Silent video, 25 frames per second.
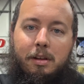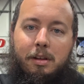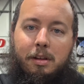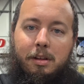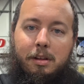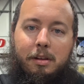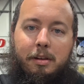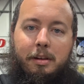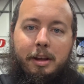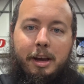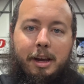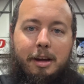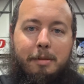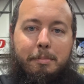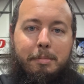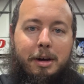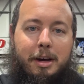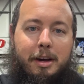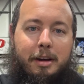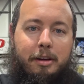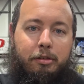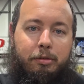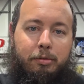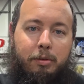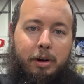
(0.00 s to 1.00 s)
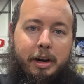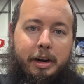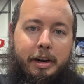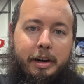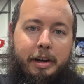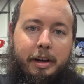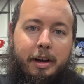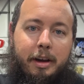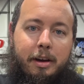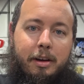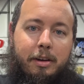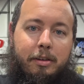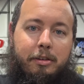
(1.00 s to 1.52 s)
Dad bod is ready to
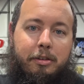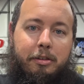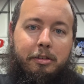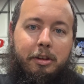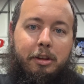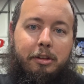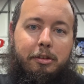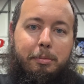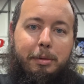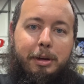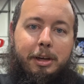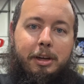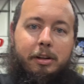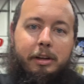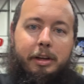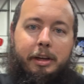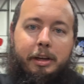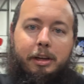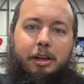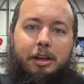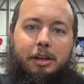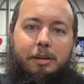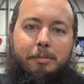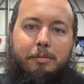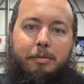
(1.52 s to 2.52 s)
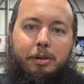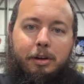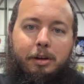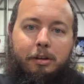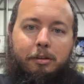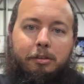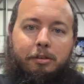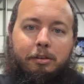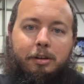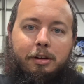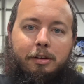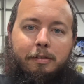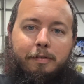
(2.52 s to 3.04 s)
go, just needs to be cleaned up. You can
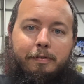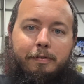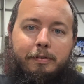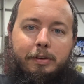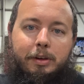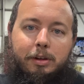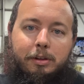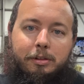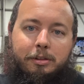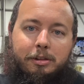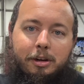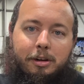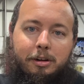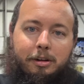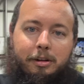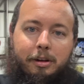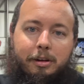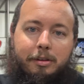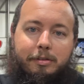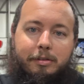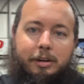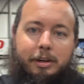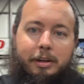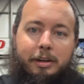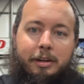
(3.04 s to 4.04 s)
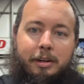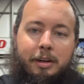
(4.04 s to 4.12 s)
see the filth all over it.